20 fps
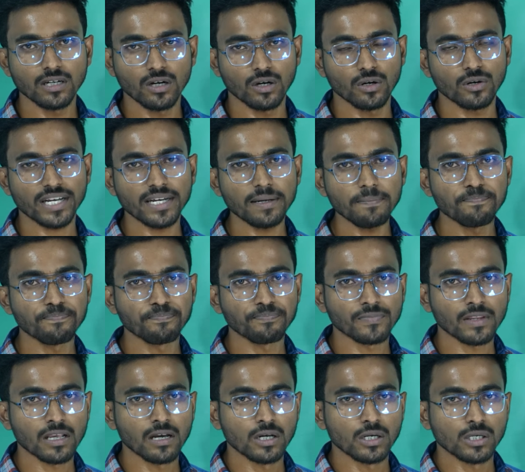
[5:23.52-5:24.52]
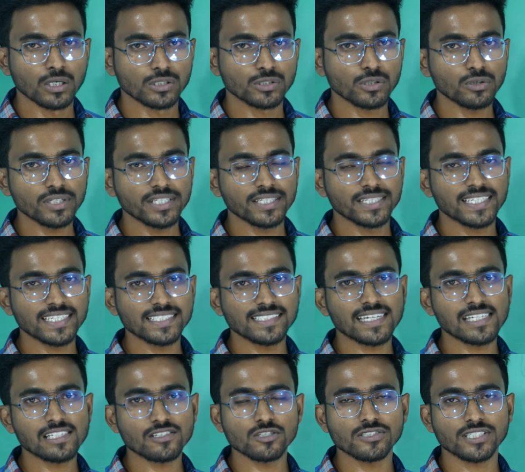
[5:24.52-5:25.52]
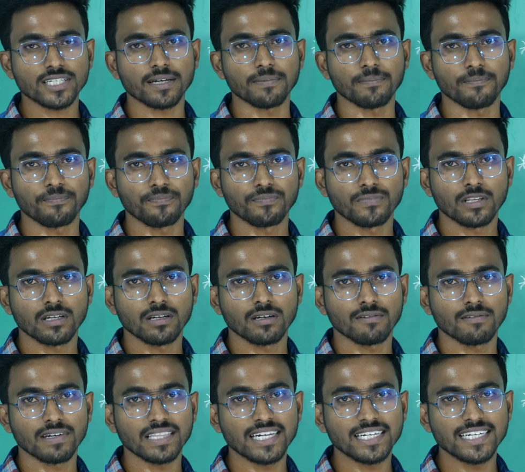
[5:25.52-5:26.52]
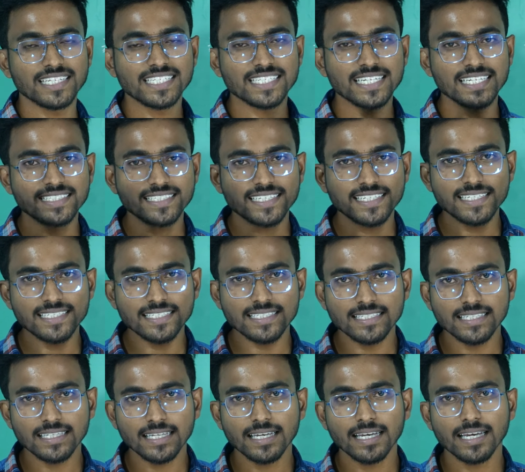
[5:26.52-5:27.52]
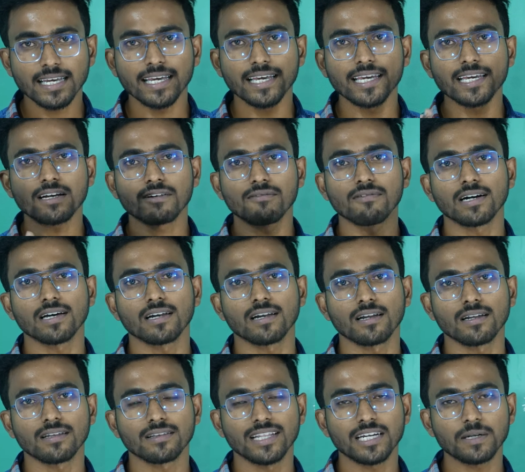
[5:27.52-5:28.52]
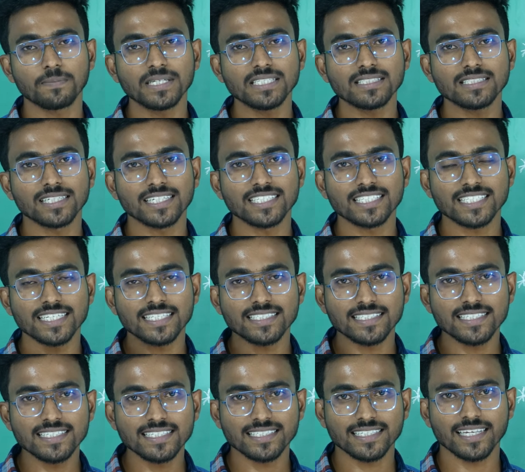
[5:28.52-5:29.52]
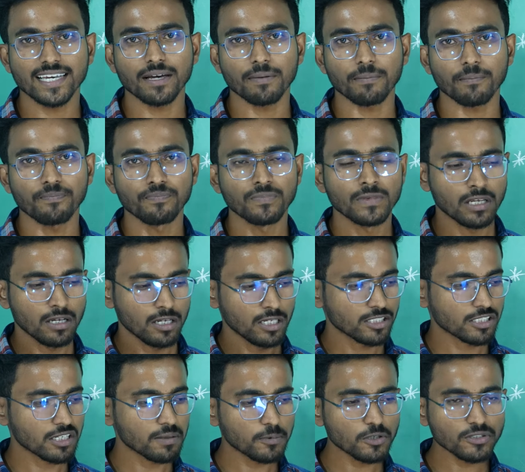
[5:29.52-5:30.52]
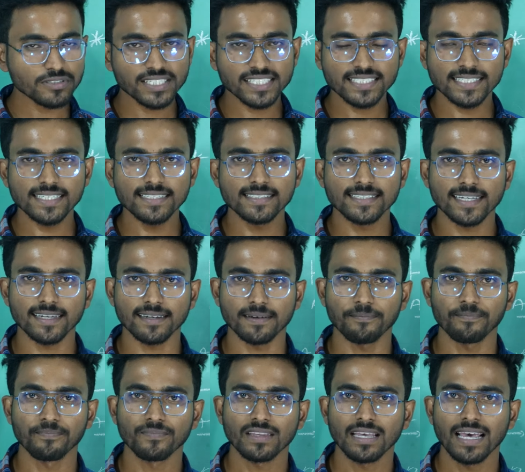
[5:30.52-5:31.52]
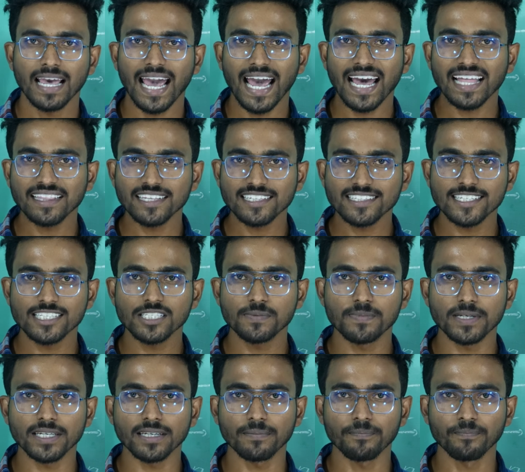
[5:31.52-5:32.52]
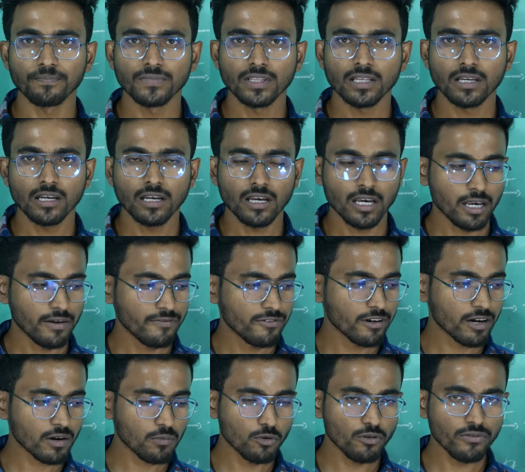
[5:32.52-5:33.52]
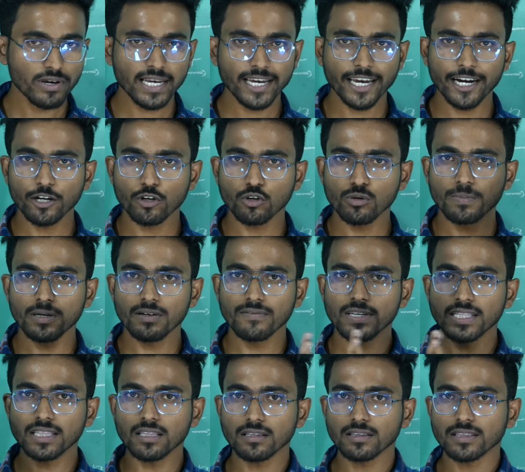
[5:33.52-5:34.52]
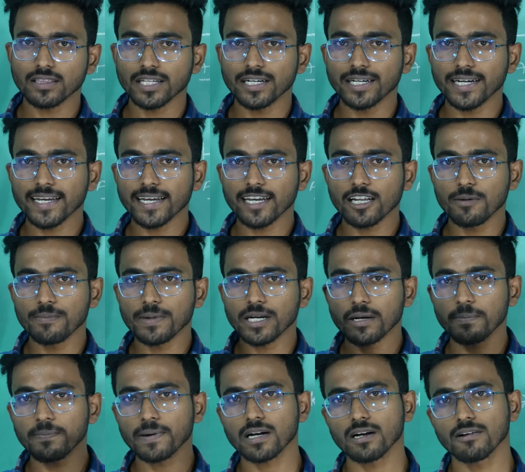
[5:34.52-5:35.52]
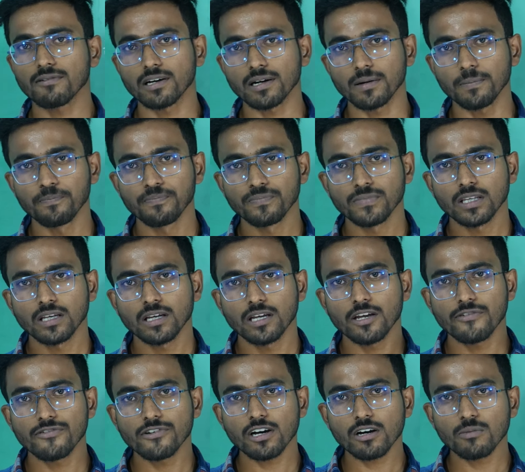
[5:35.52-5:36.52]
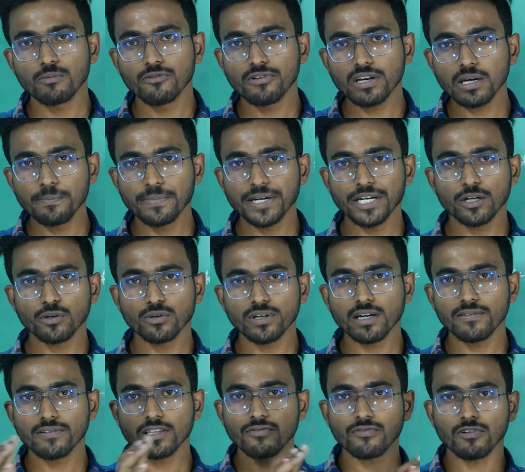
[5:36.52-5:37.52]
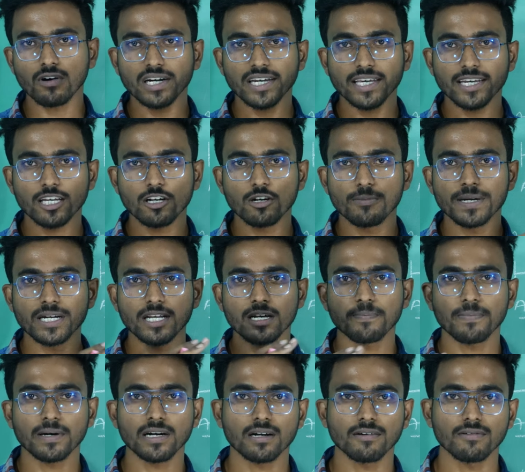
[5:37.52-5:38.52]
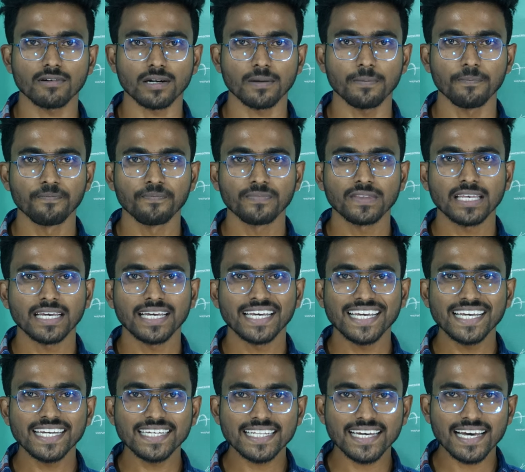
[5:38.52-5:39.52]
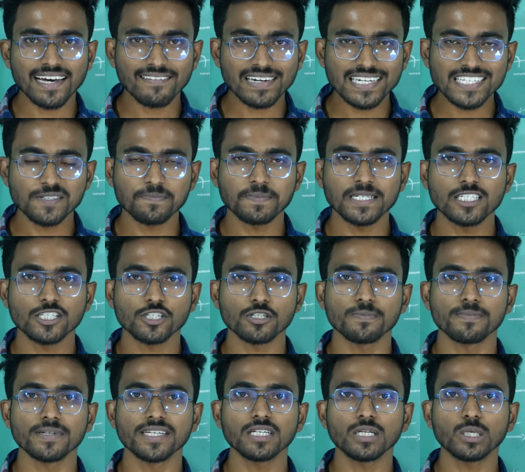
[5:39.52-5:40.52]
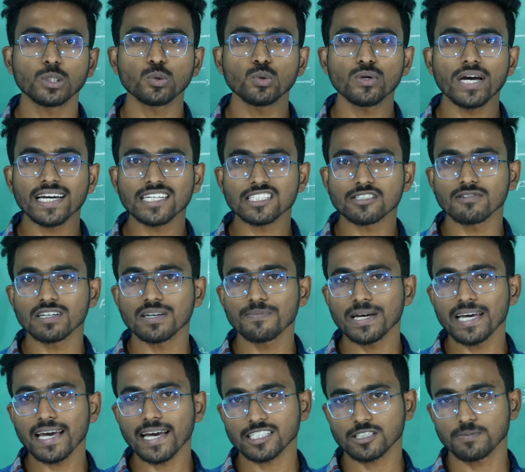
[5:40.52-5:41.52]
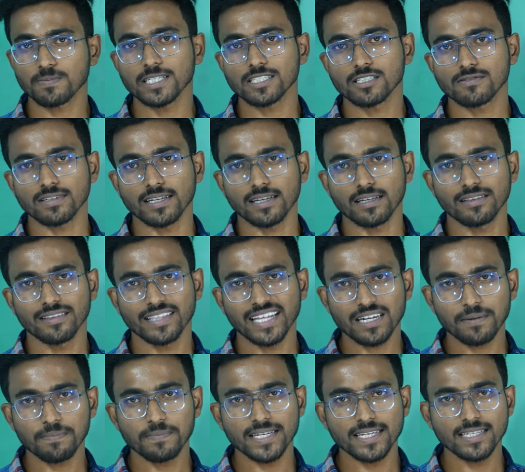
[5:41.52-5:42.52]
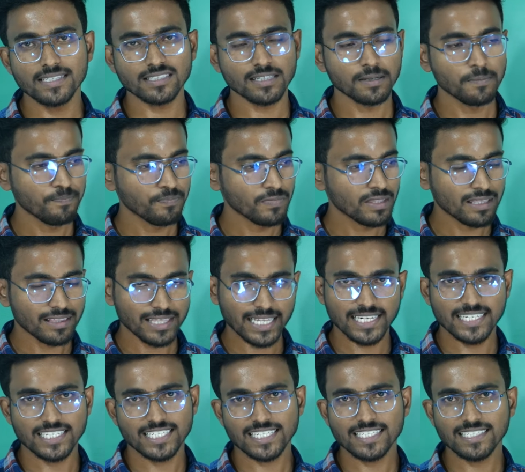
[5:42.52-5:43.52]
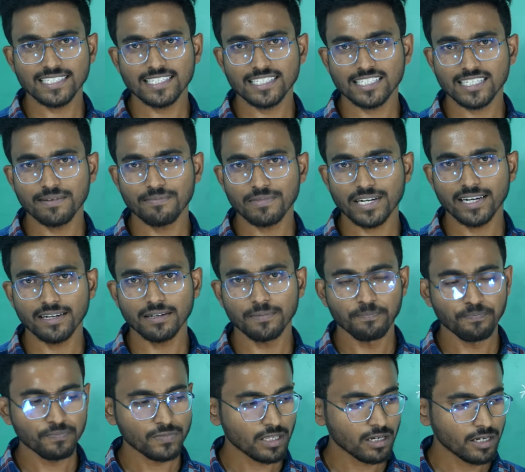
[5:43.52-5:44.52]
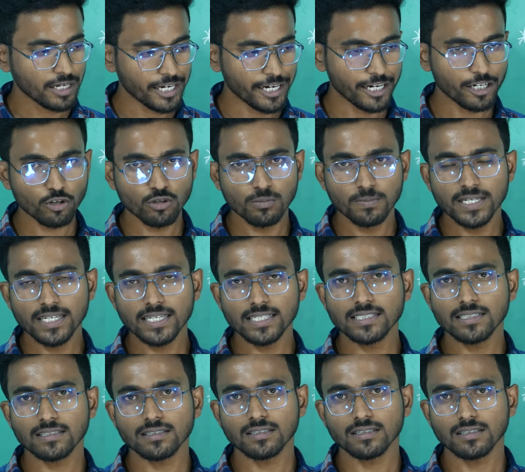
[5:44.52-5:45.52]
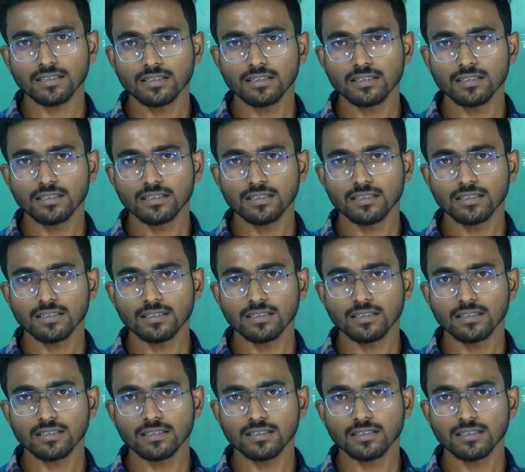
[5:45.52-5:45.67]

Okay, so it is also same when the distance is equal, that means the distance is same. Suppose this is a and this is b. If you are moving a to b with 30 km per hour, if you are moving b to a with 40 km per hour, here the average speed should be 2xy by x plus y. That means the distance is same, right? A to b is